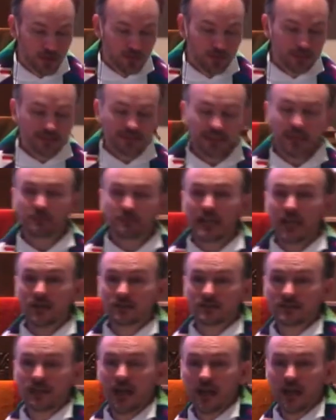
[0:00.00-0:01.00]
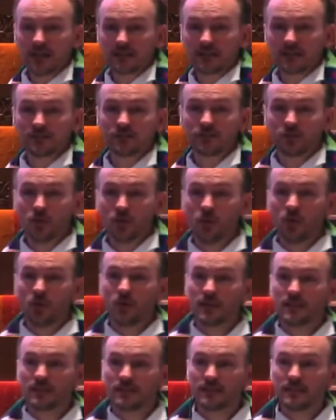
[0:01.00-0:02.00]
We stepped outside the
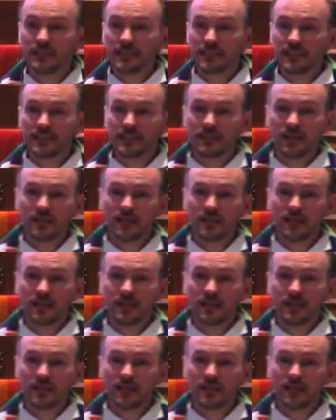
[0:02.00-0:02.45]
store and leaned